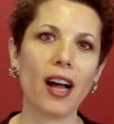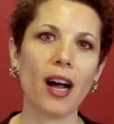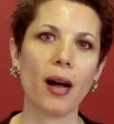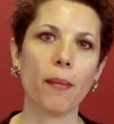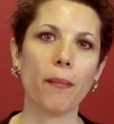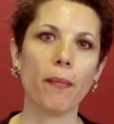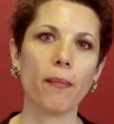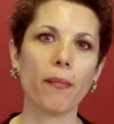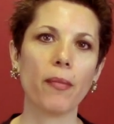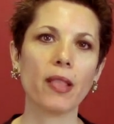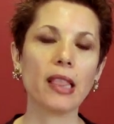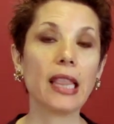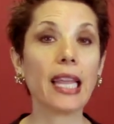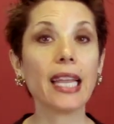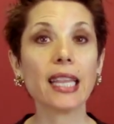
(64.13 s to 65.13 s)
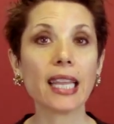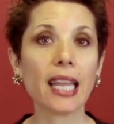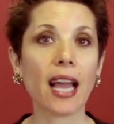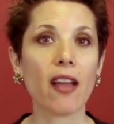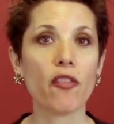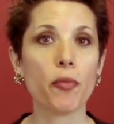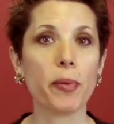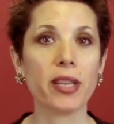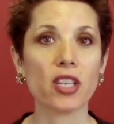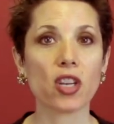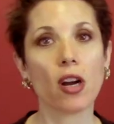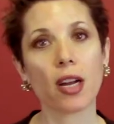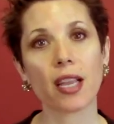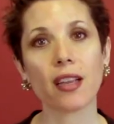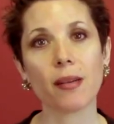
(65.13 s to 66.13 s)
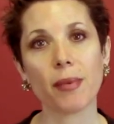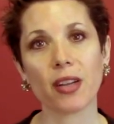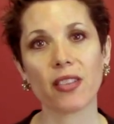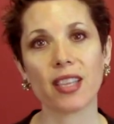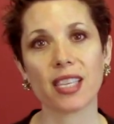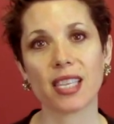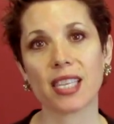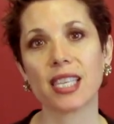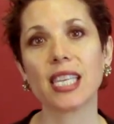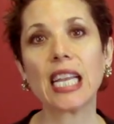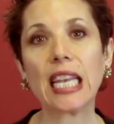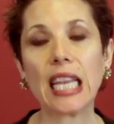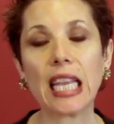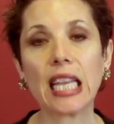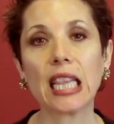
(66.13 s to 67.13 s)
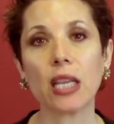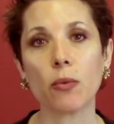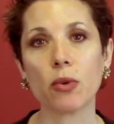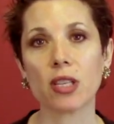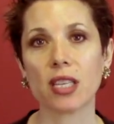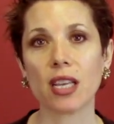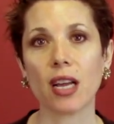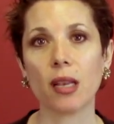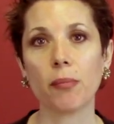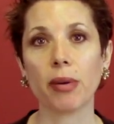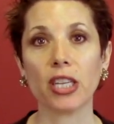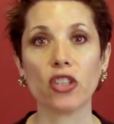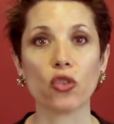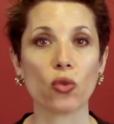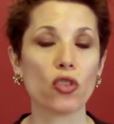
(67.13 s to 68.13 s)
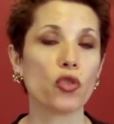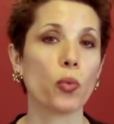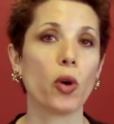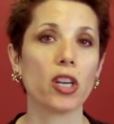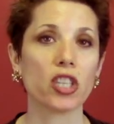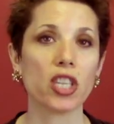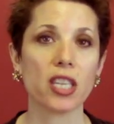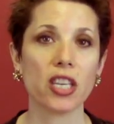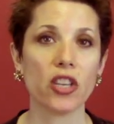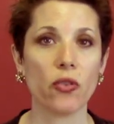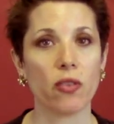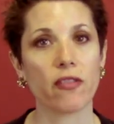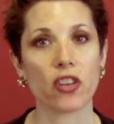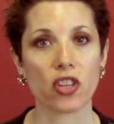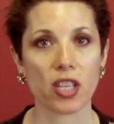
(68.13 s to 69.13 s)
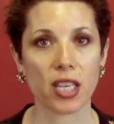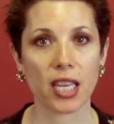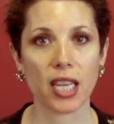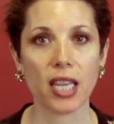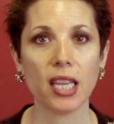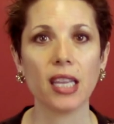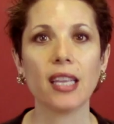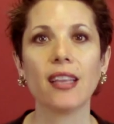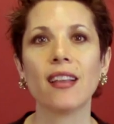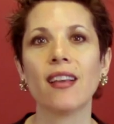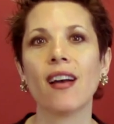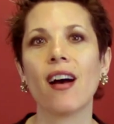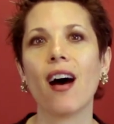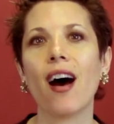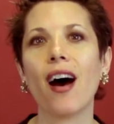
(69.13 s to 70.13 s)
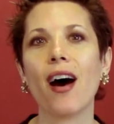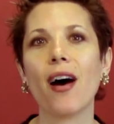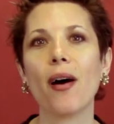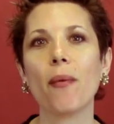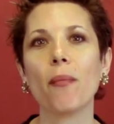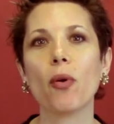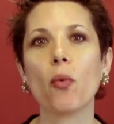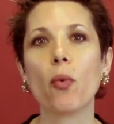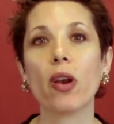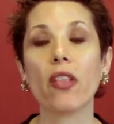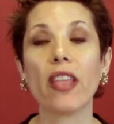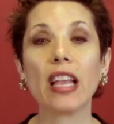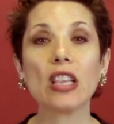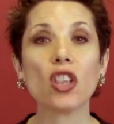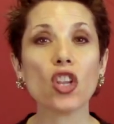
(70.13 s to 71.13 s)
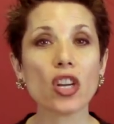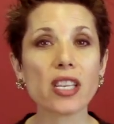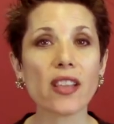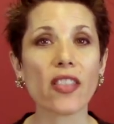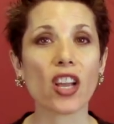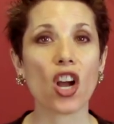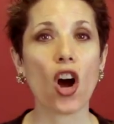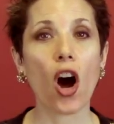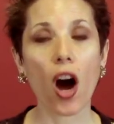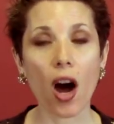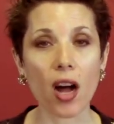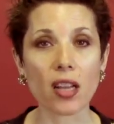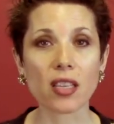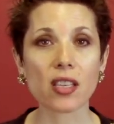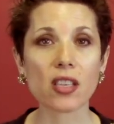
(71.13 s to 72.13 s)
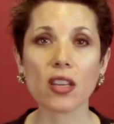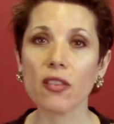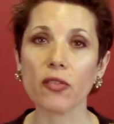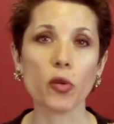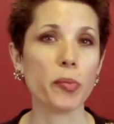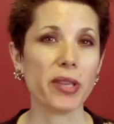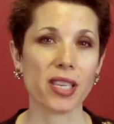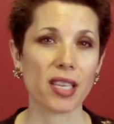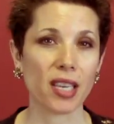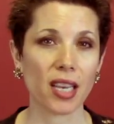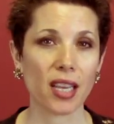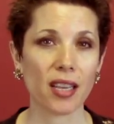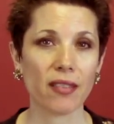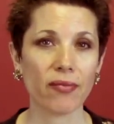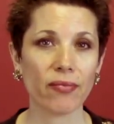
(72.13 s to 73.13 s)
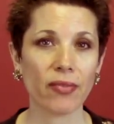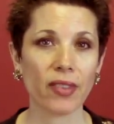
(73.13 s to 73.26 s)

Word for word: um, lately I've been talking about this study that was done by George Washington University, um, where they looked at the costs of obesity